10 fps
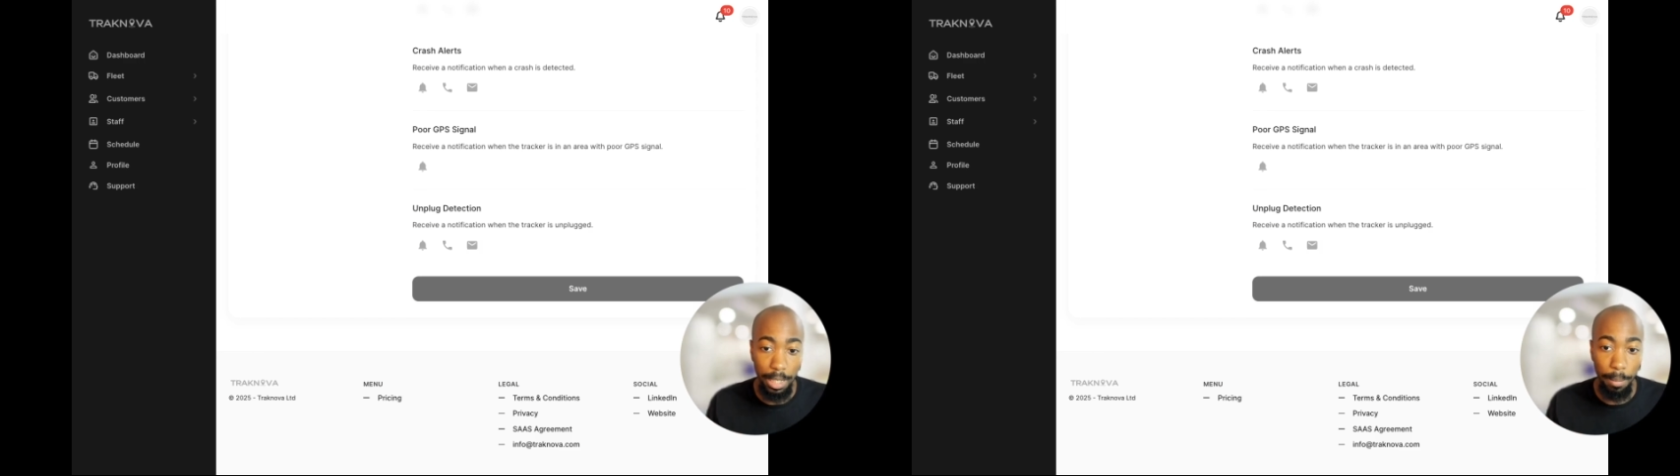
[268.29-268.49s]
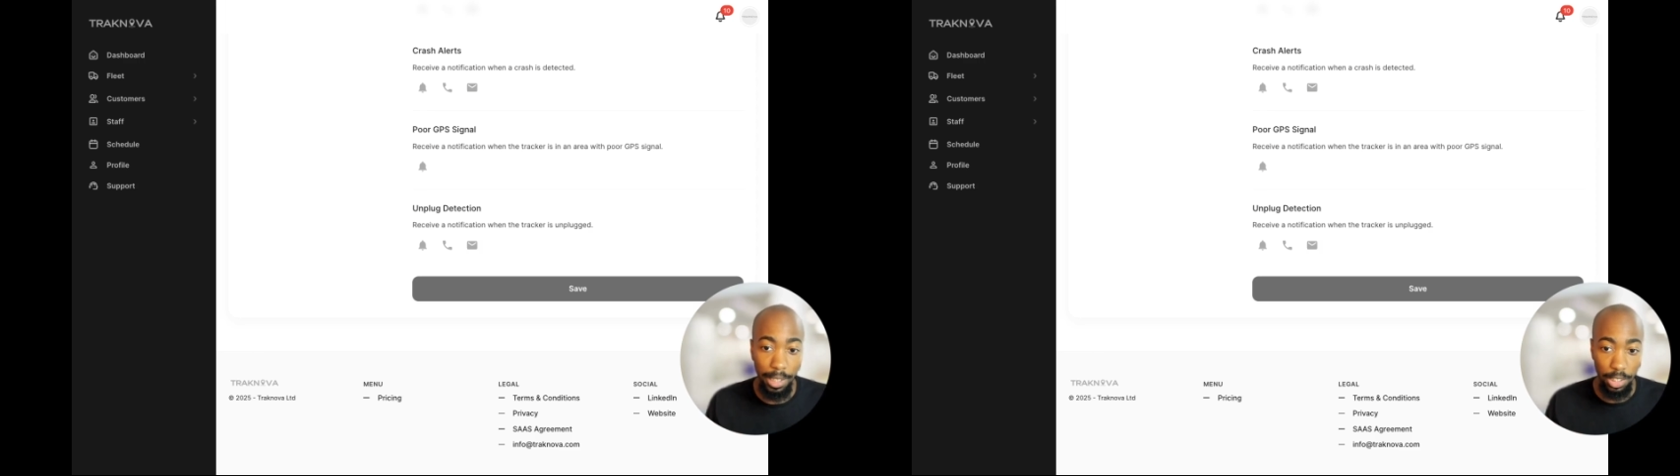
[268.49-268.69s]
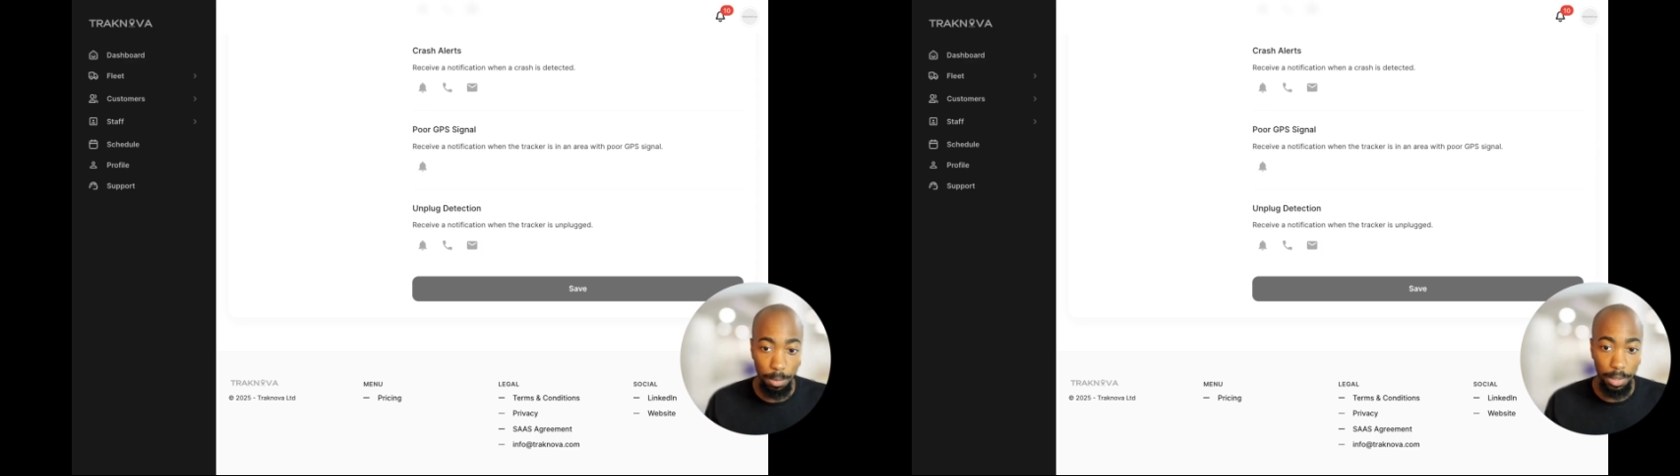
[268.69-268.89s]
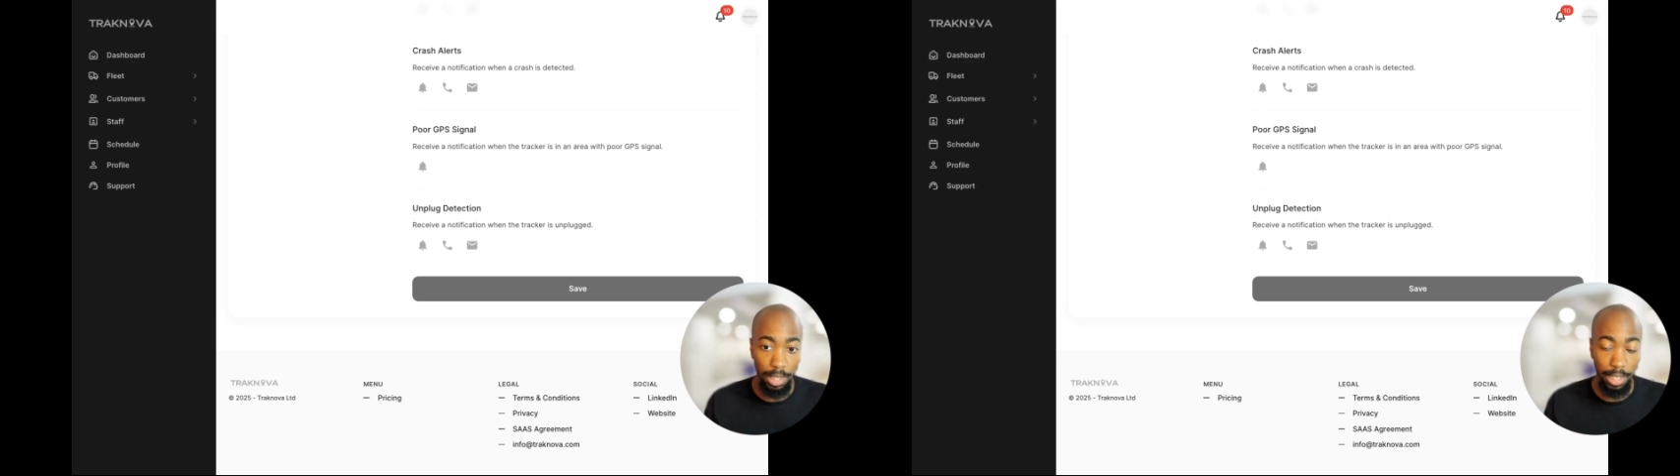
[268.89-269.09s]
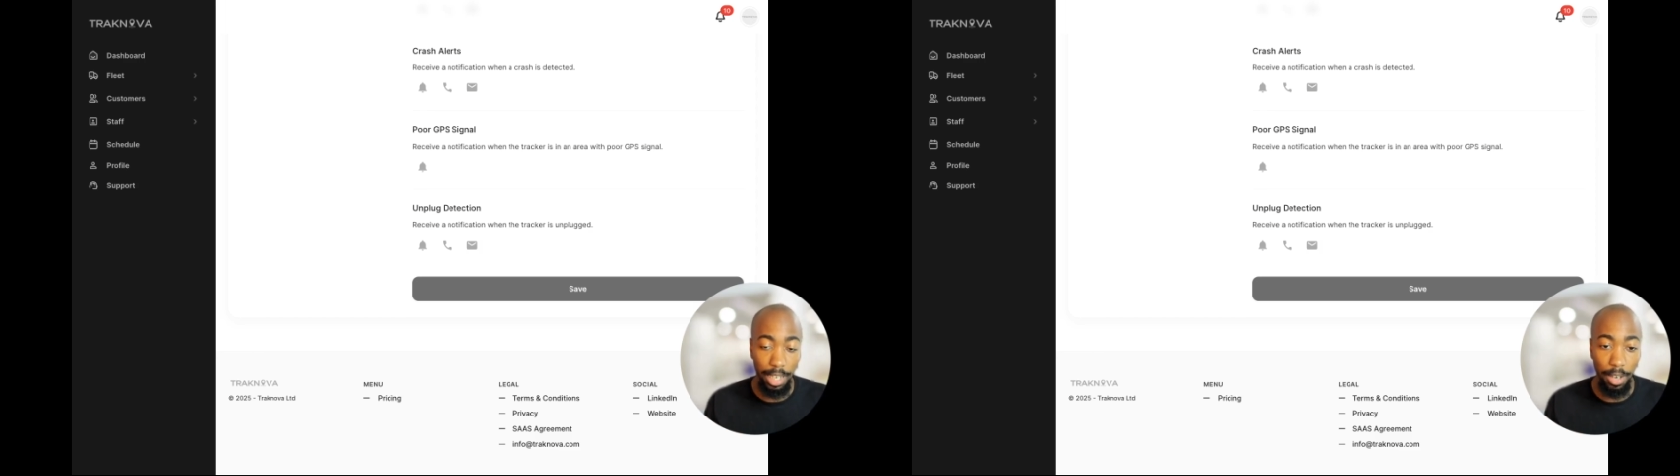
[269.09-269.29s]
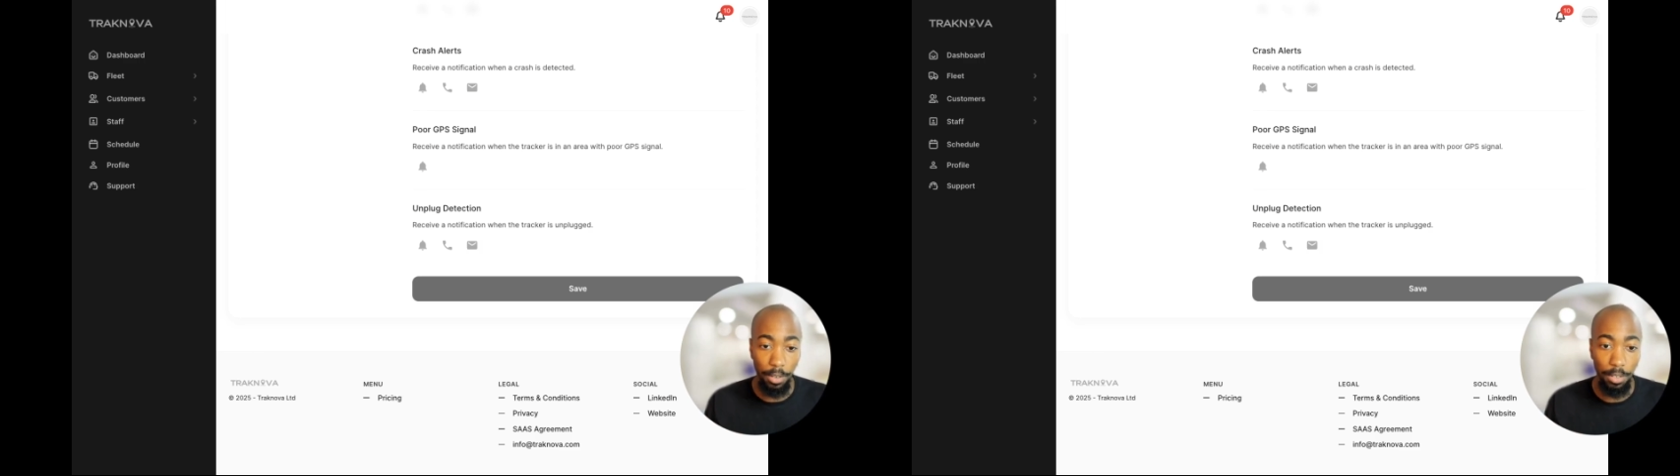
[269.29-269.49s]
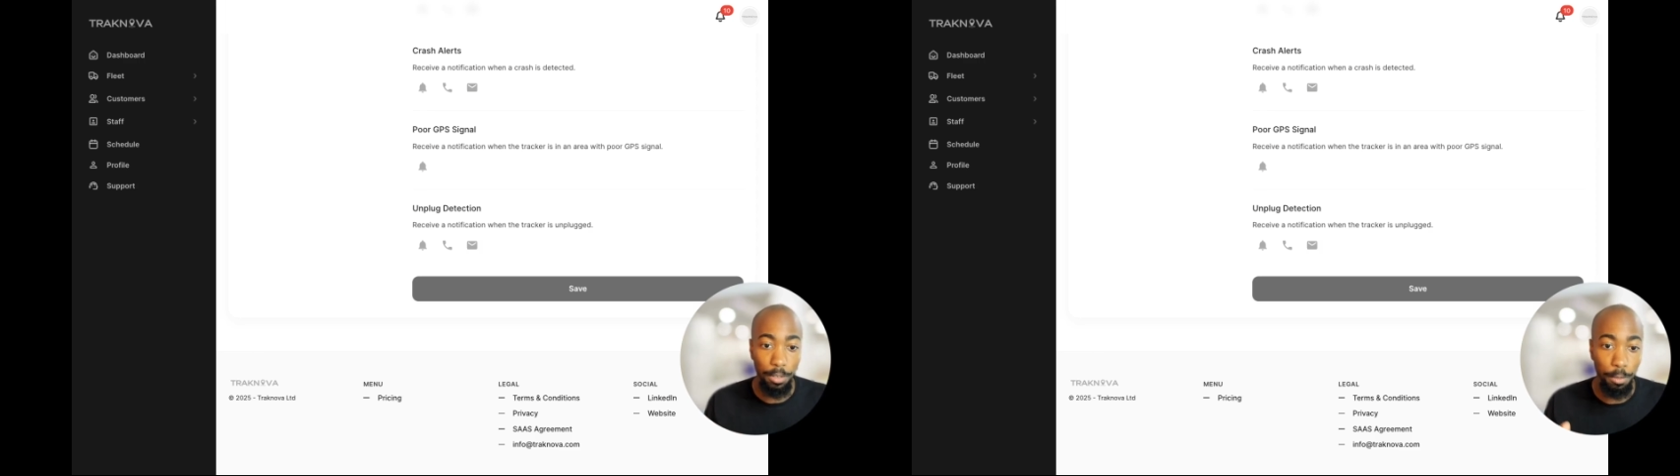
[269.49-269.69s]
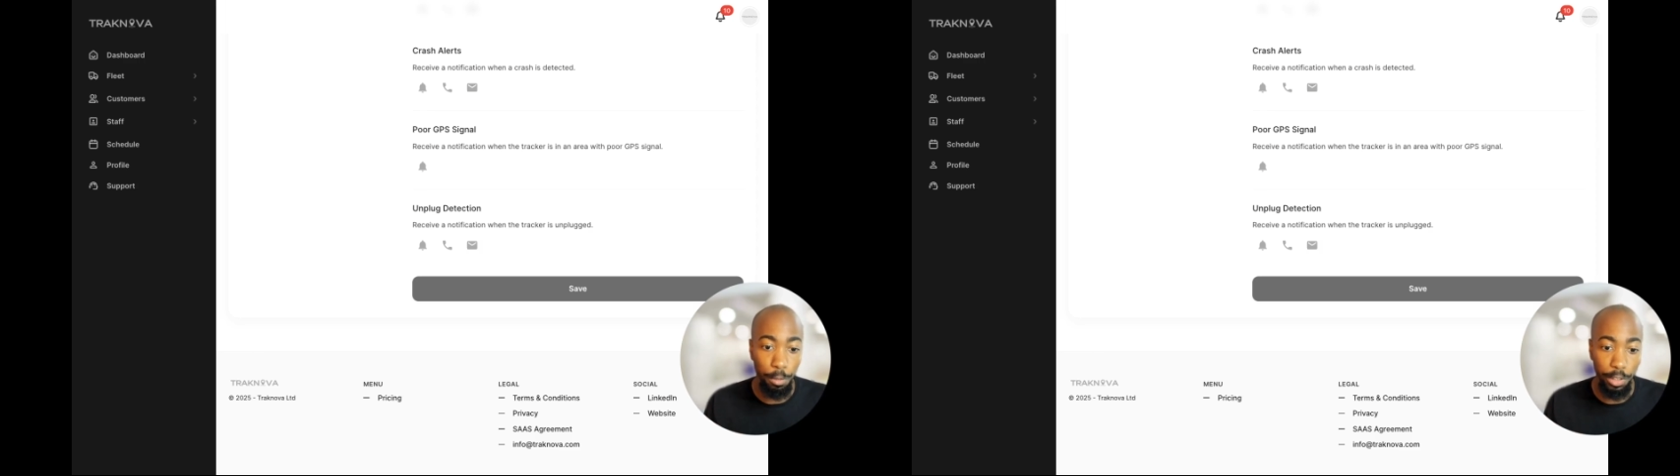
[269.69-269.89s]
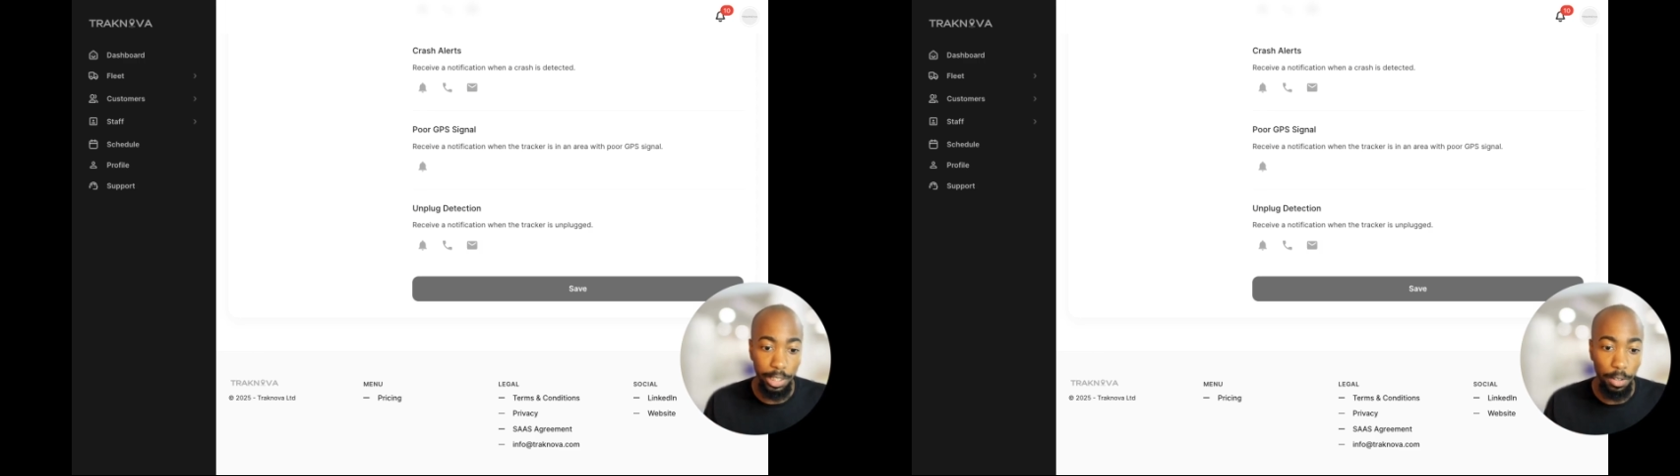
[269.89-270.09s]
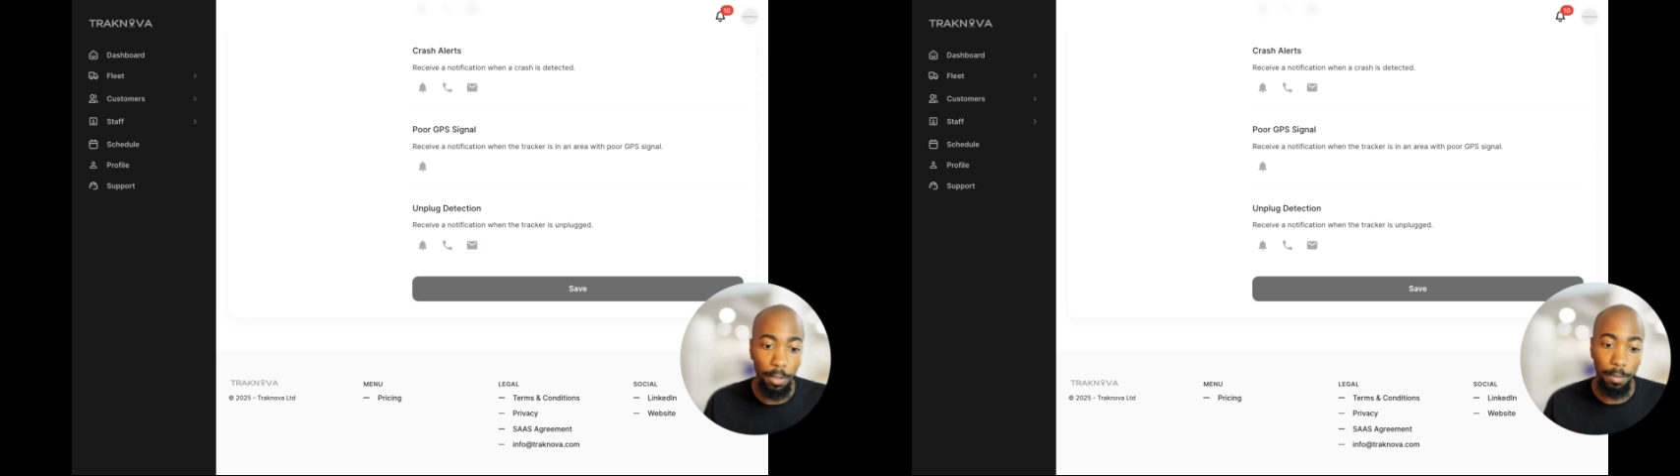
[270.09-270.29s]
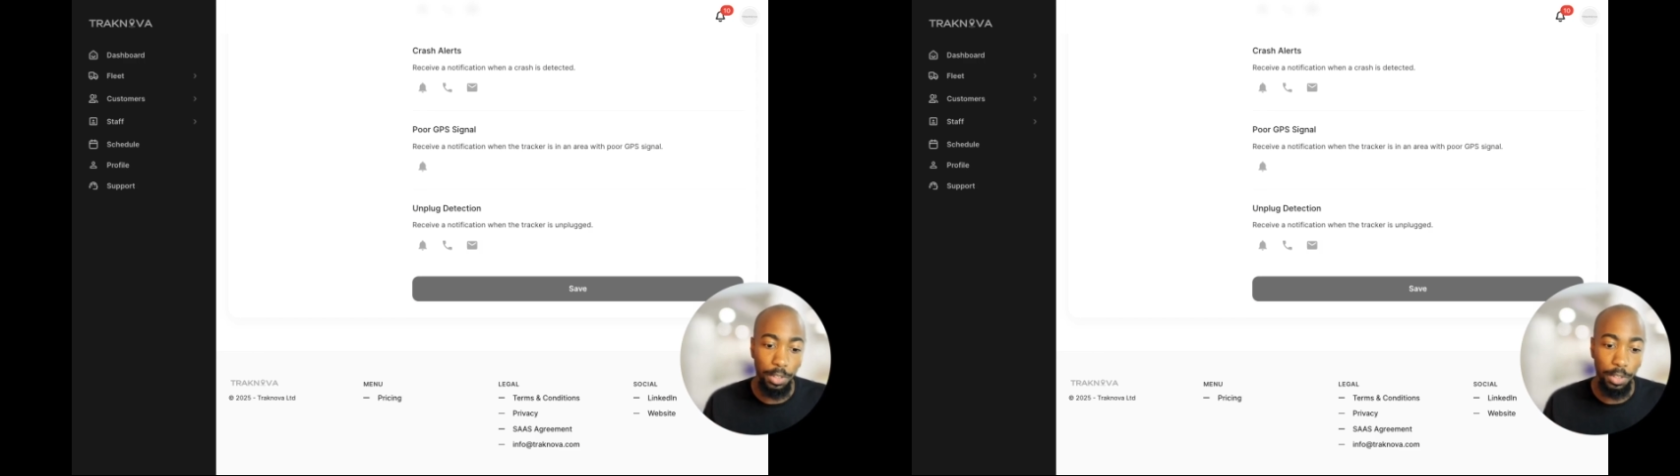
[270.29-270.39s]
management account free of